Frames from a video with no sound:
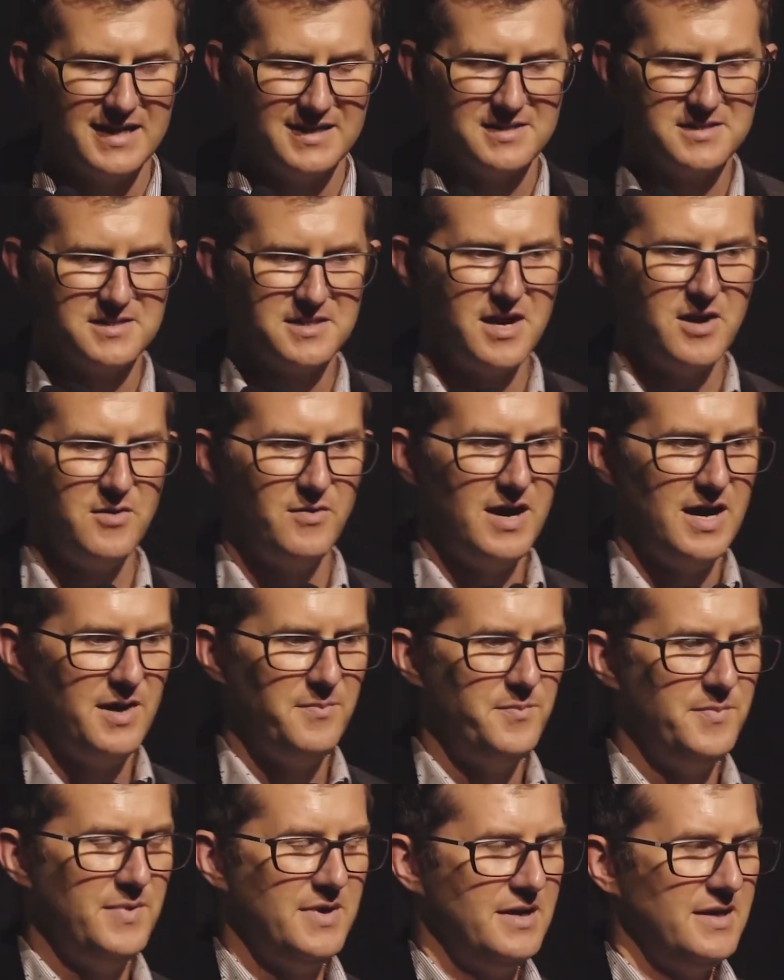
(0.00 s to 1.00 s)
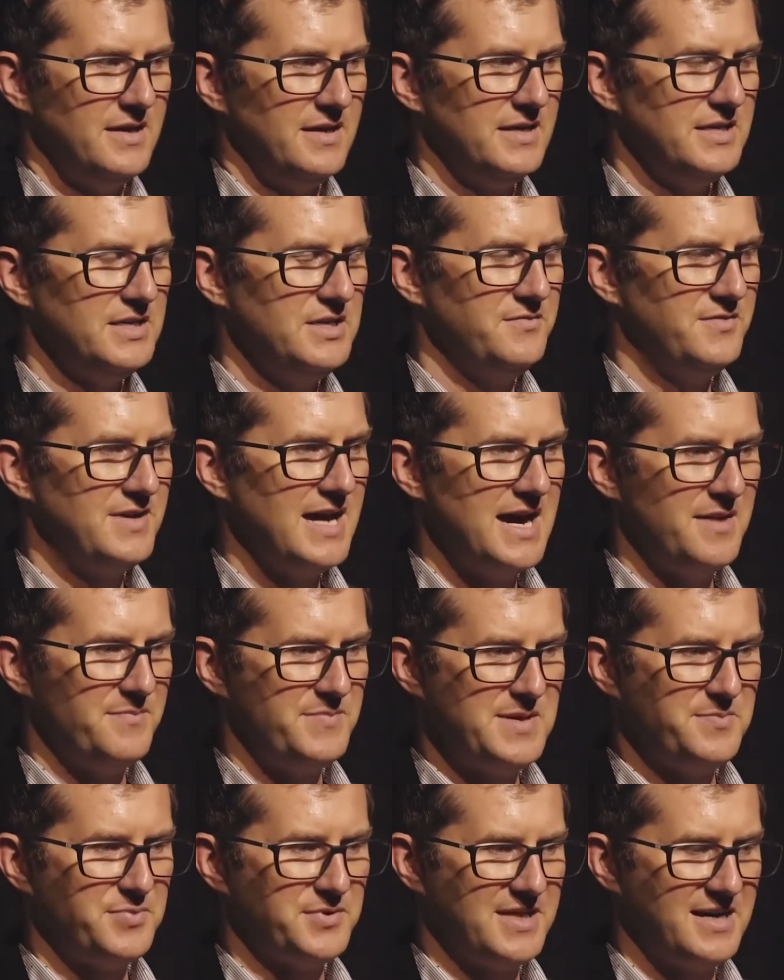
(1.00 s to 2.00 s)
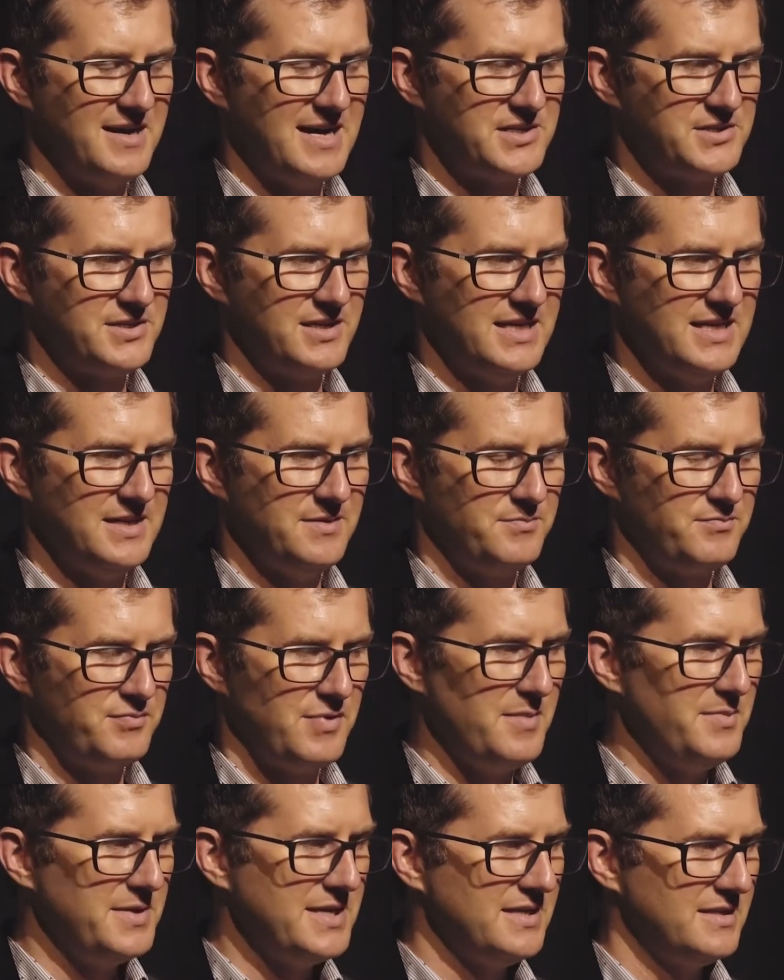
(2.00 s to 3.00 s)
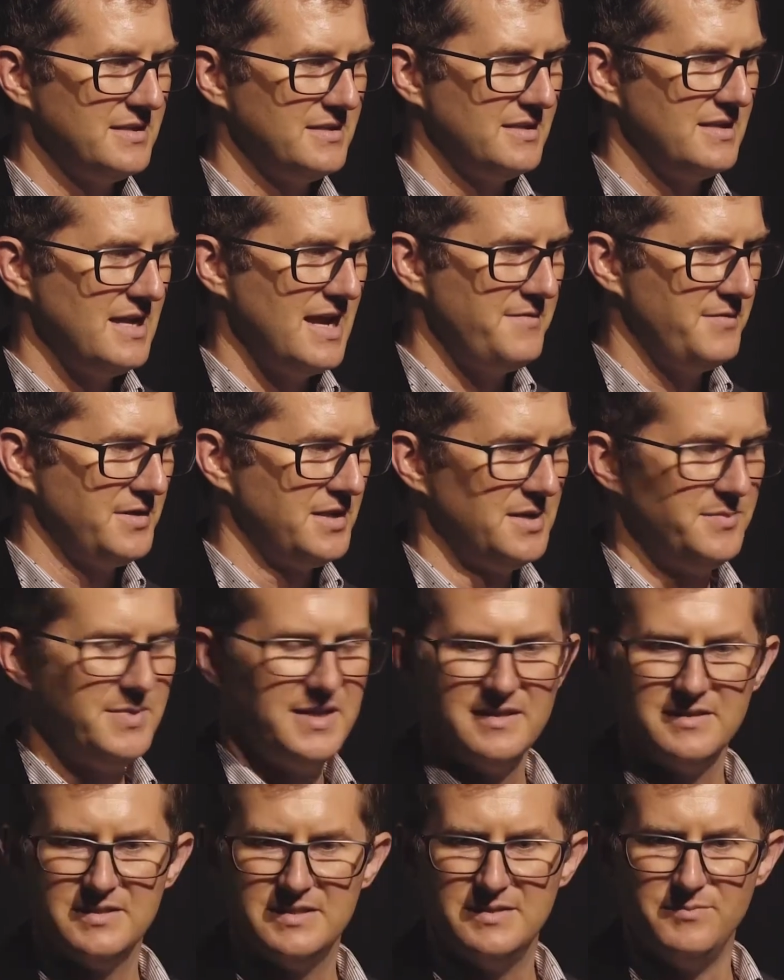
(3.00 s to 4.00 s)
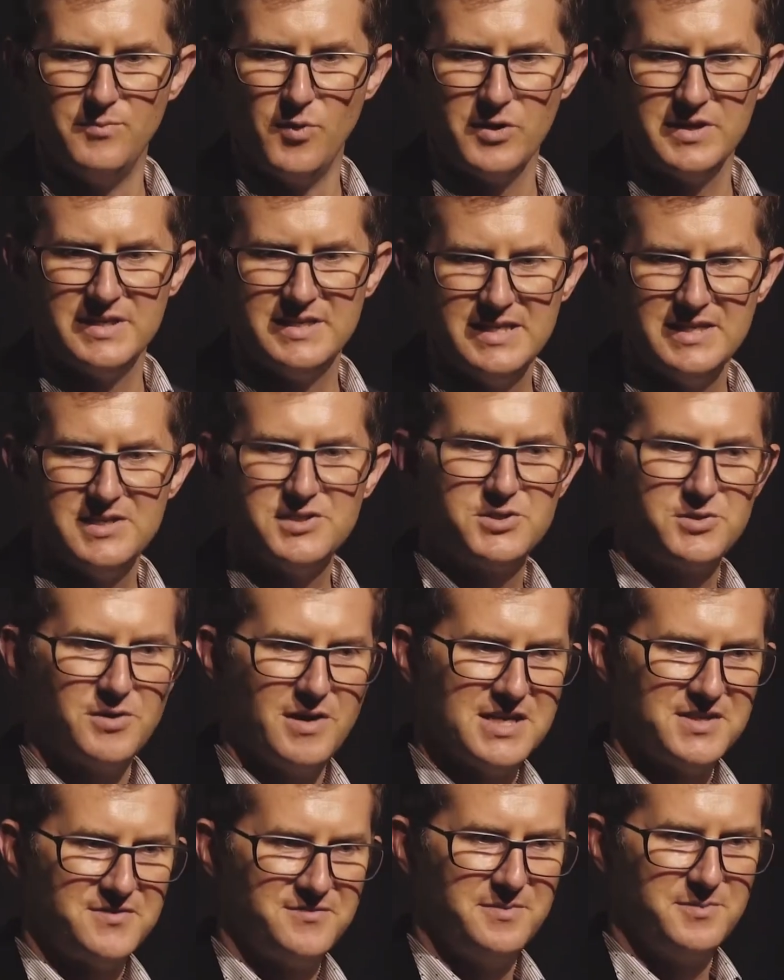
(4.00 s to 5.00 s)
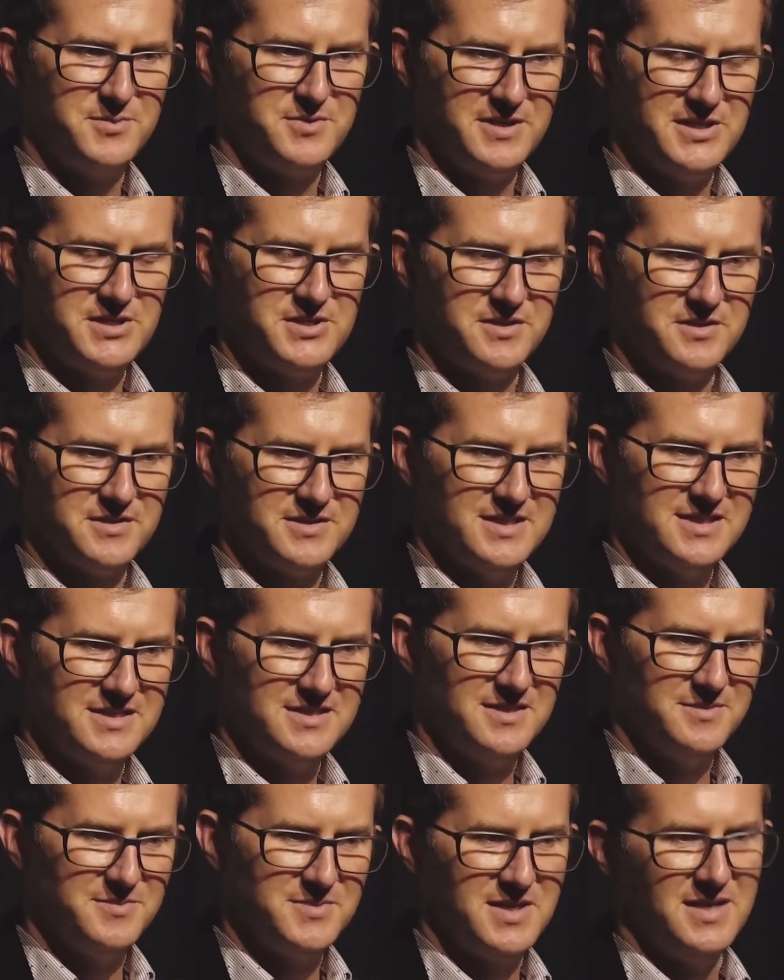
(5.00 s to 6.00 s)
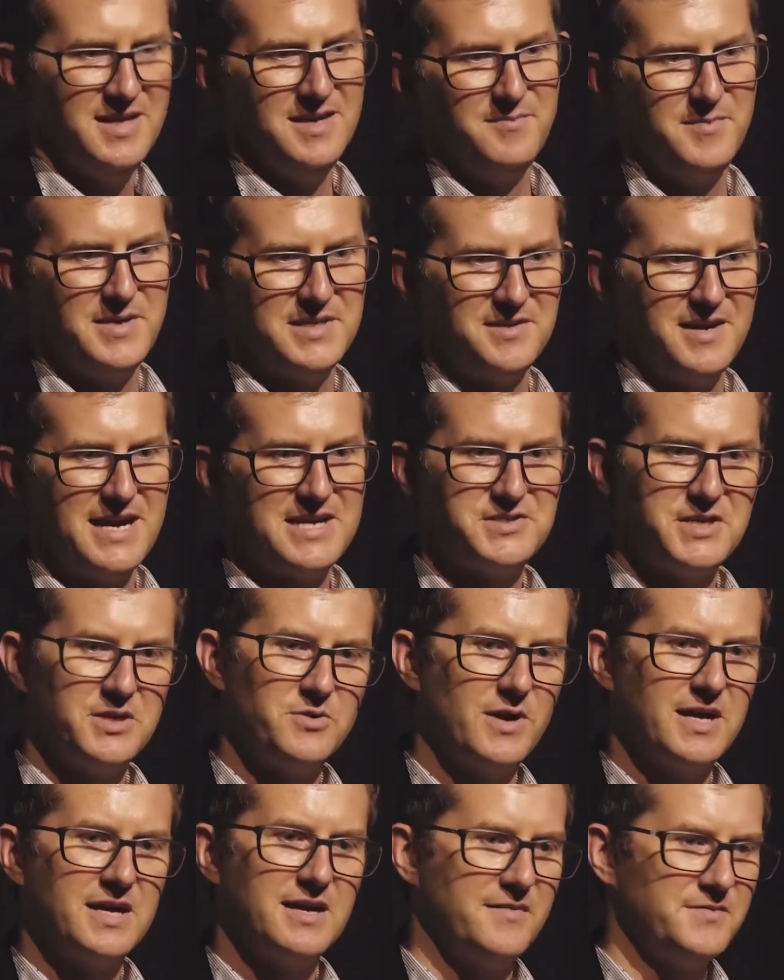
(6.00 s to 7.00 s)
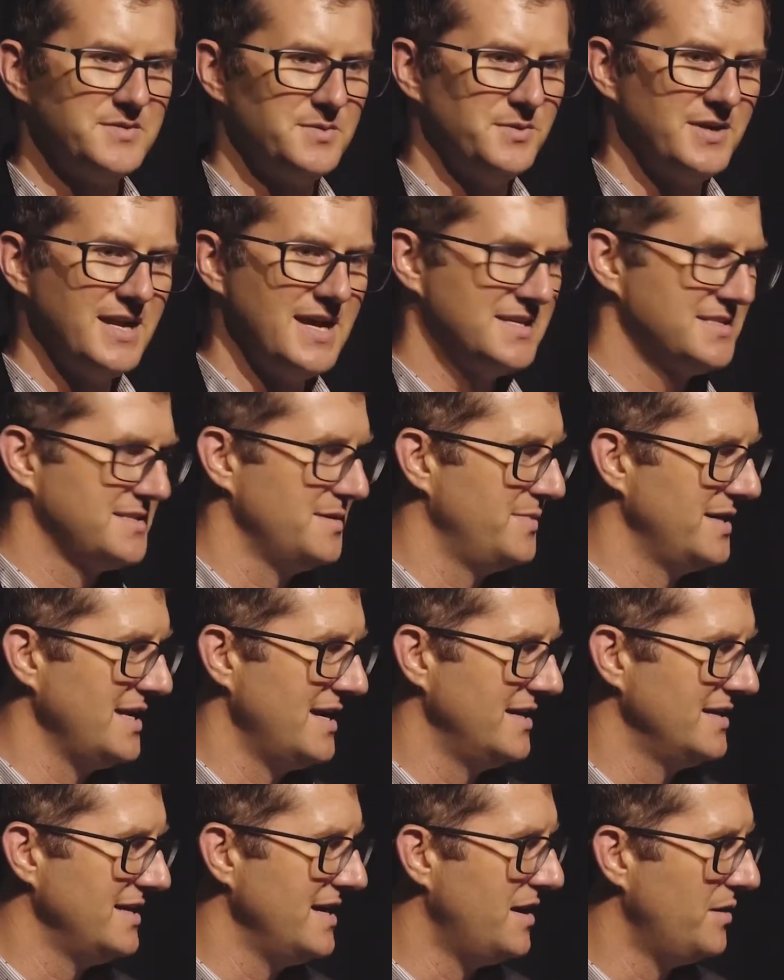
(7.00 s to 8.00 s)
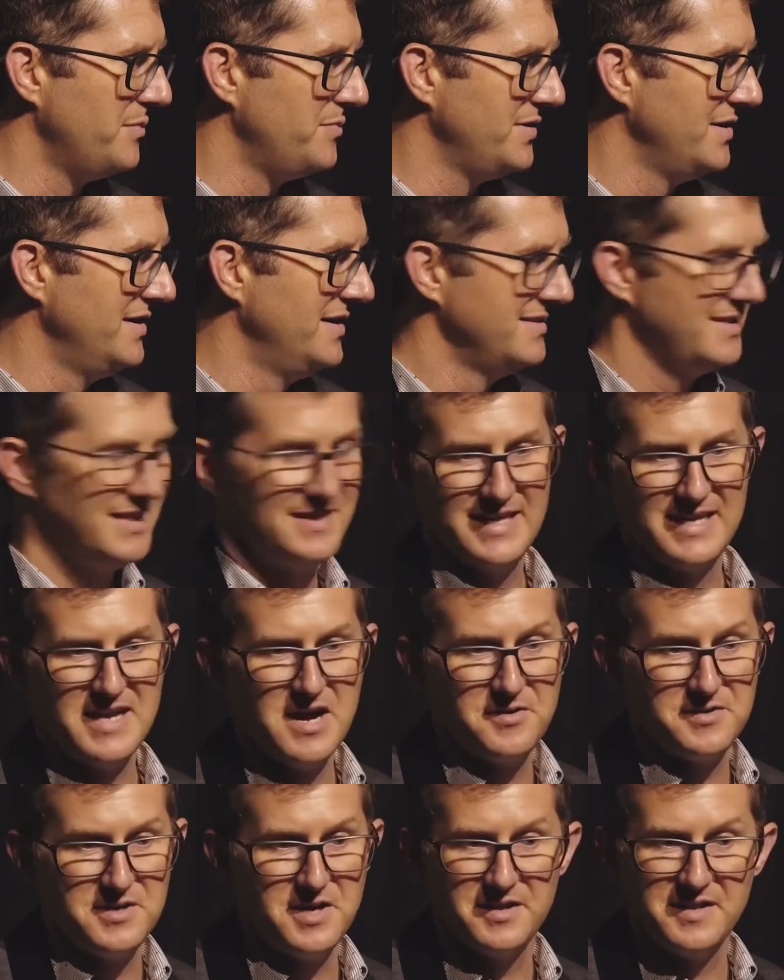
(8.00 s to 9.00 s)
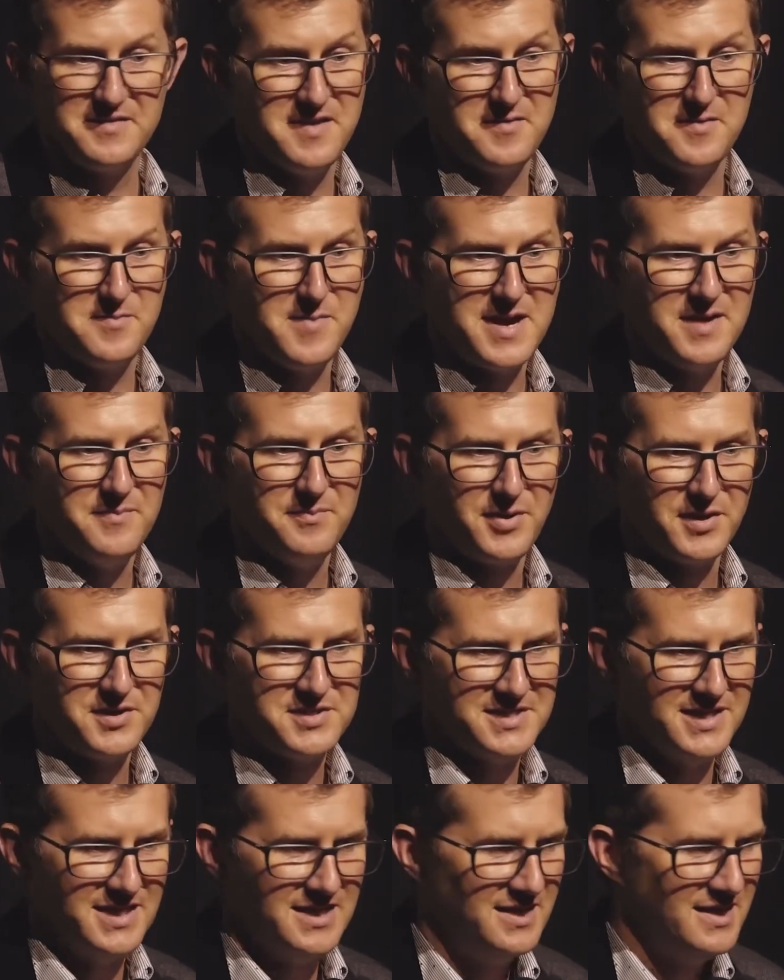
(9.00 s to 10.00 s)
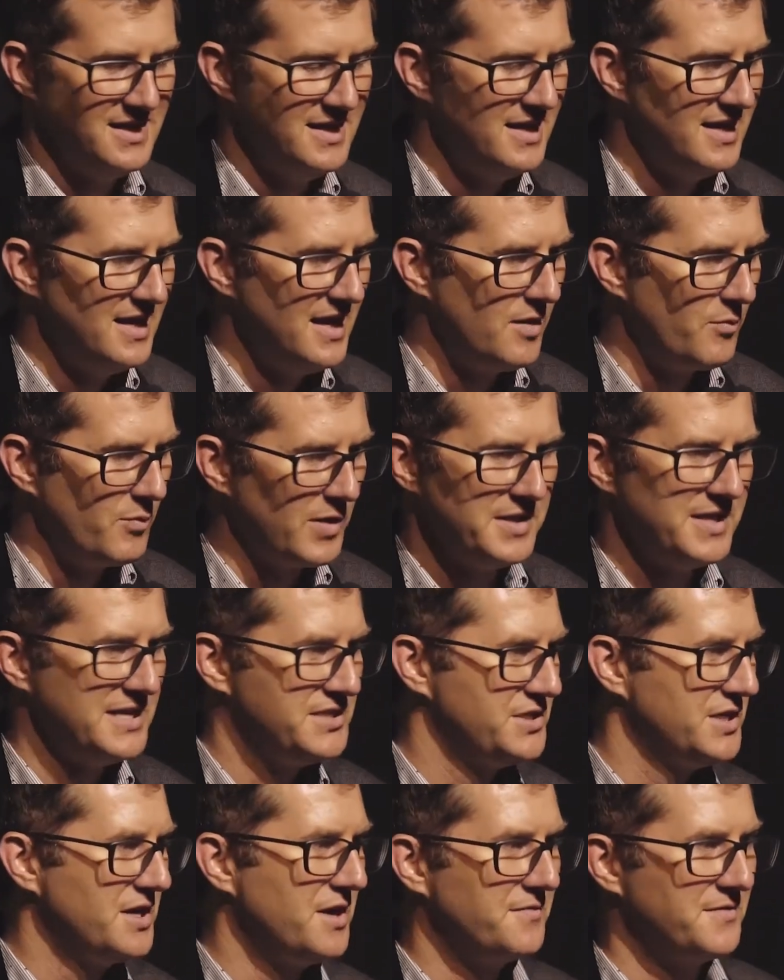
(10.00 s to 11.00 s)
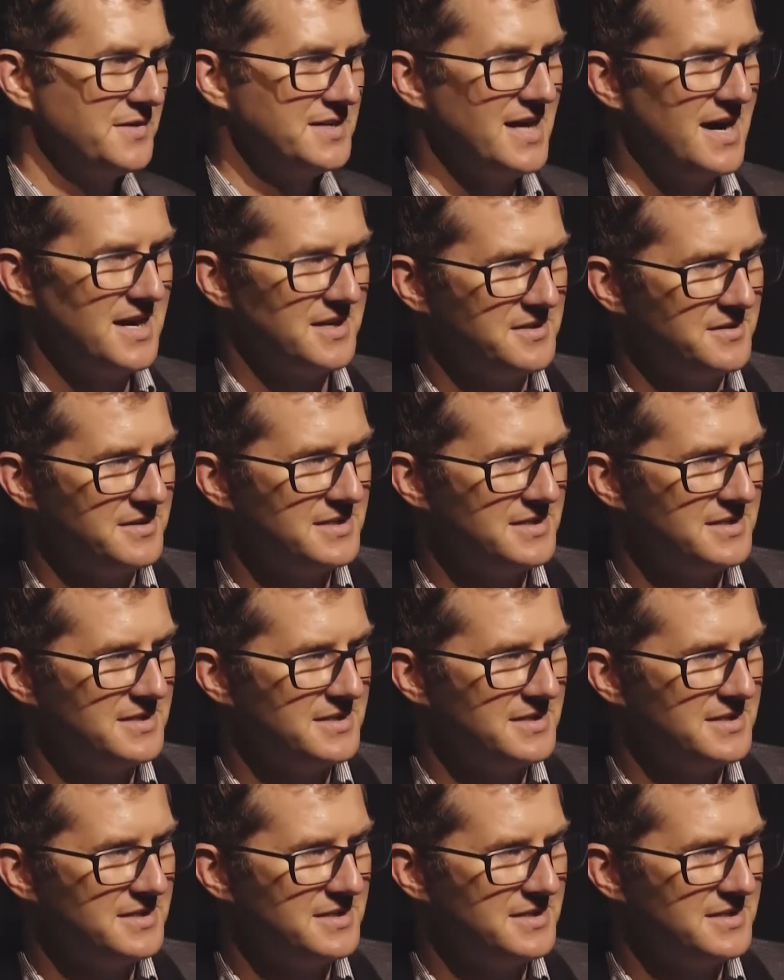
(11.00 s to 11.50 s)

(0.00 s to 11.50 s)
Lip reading: And so you've got people that are actually probably have a little bit more distrust from traditional systems, but they're actually quite comfortable to ask somebody on Yelp that they don't know, they've never met in person, where they should go for a doctor.